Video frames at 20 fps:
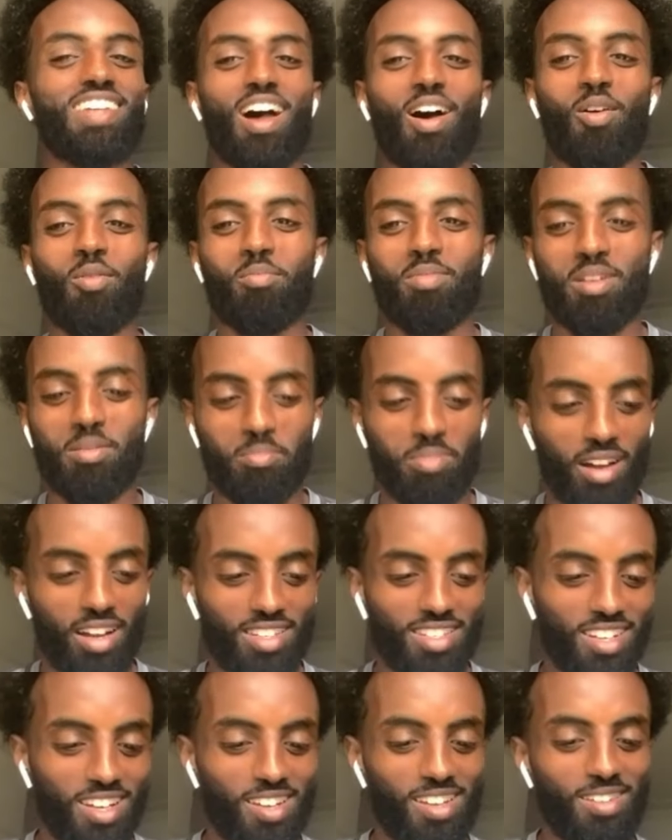is how me and
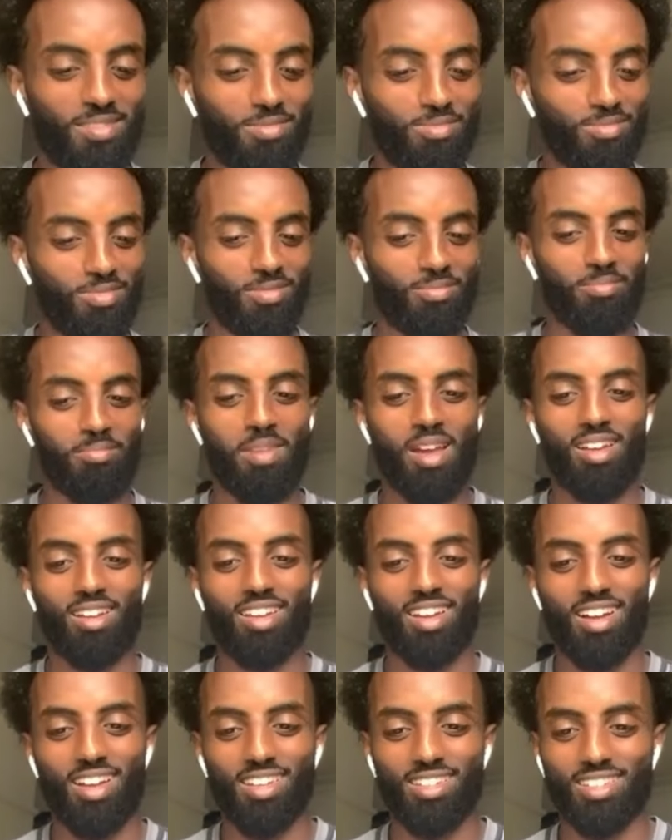Patrick
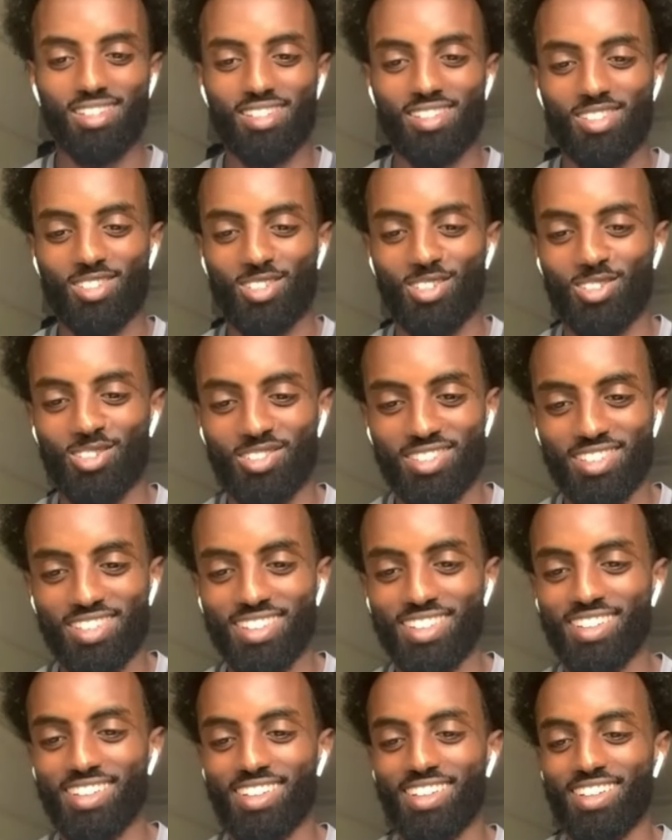met, guys. So,
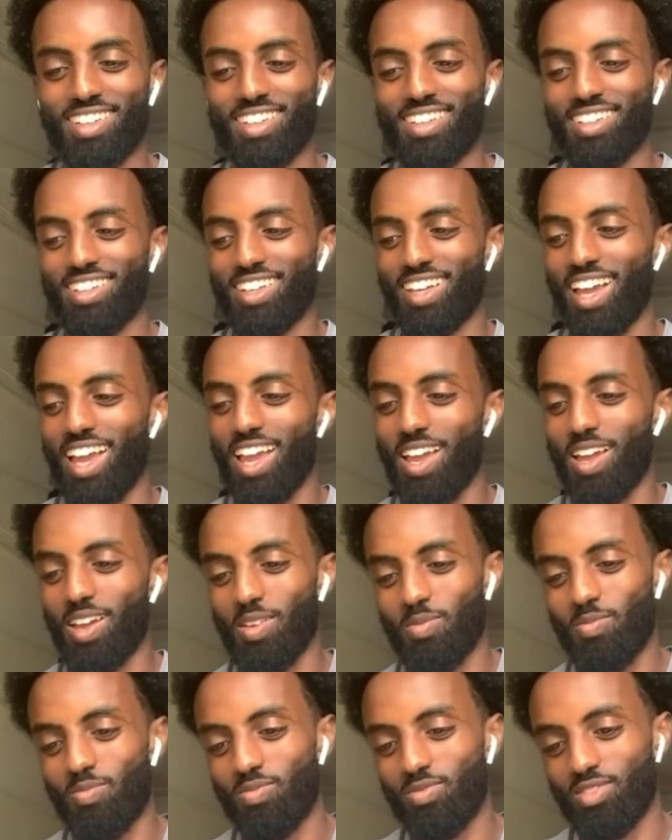
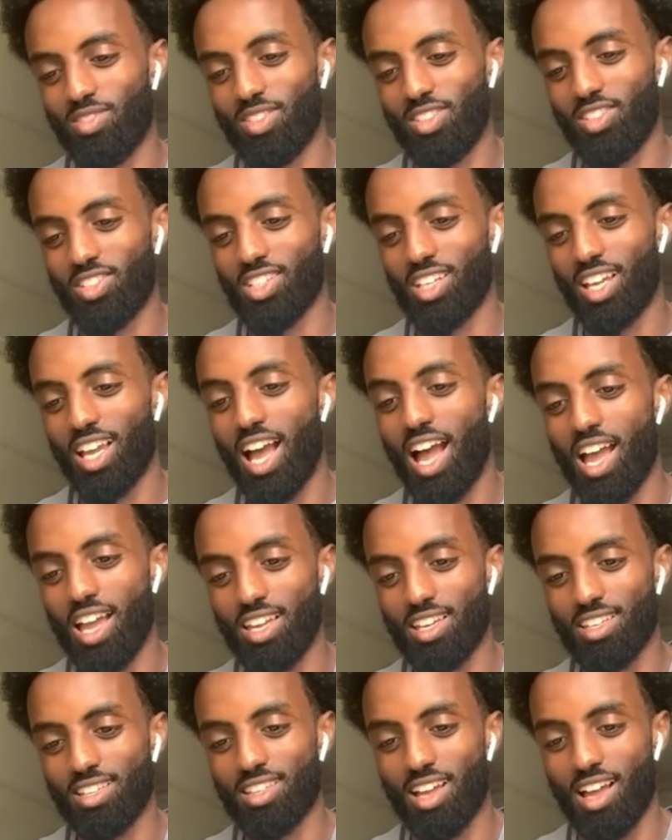um, so there's a
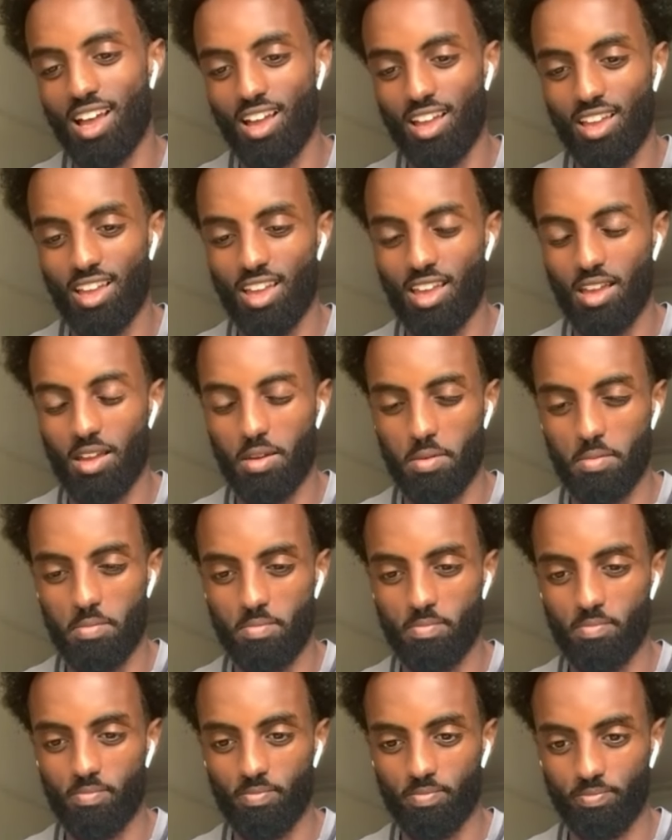guy that
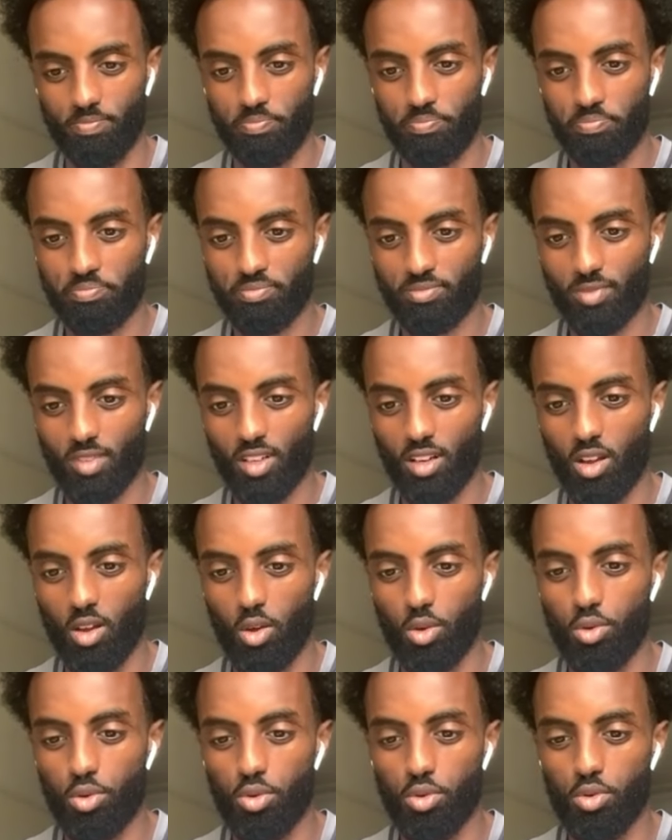um
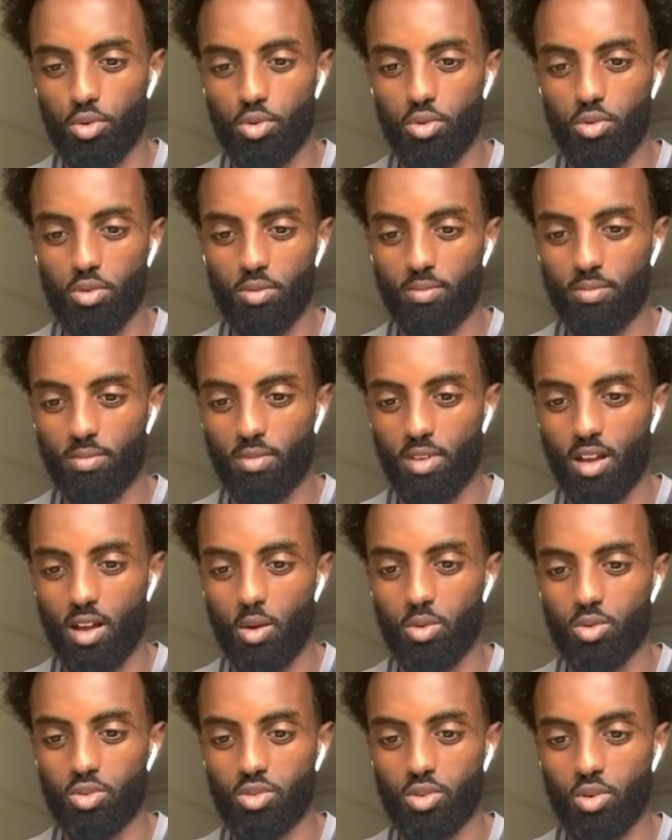who
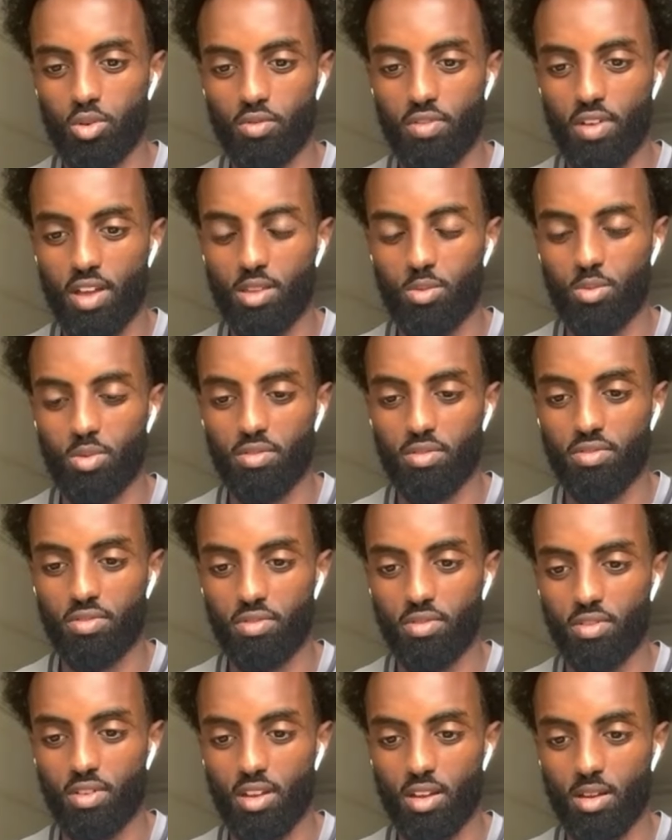I was good friends
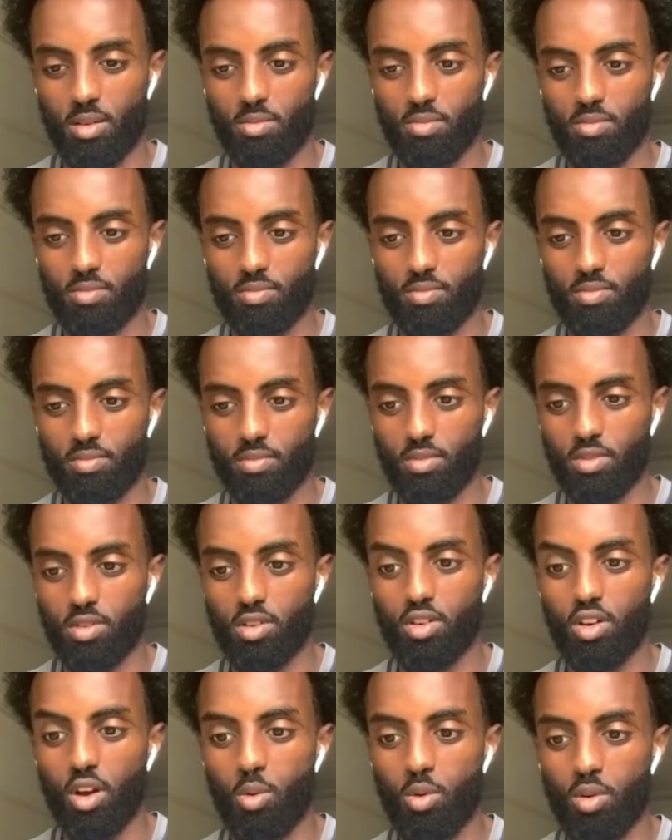with
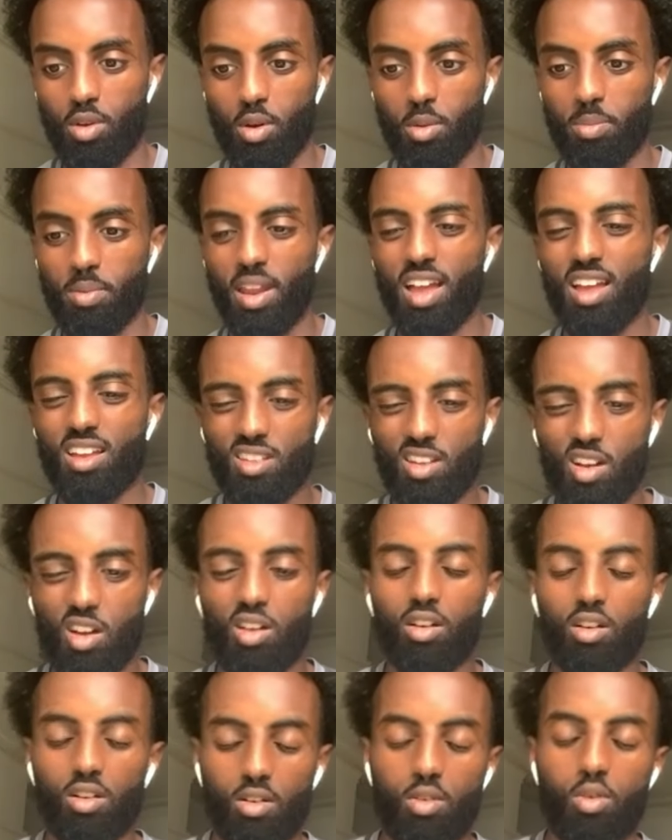um, growing up. Like
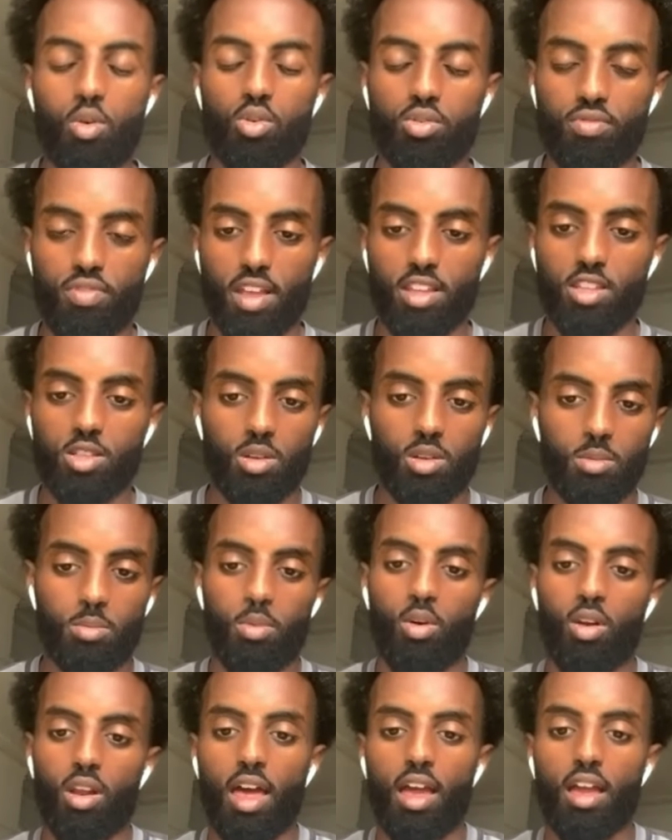not good friends with,
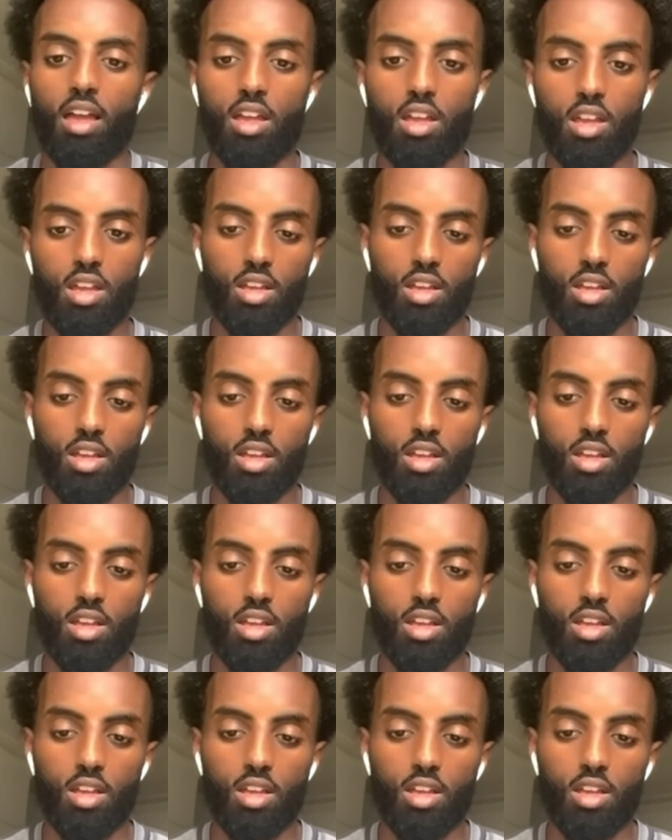but like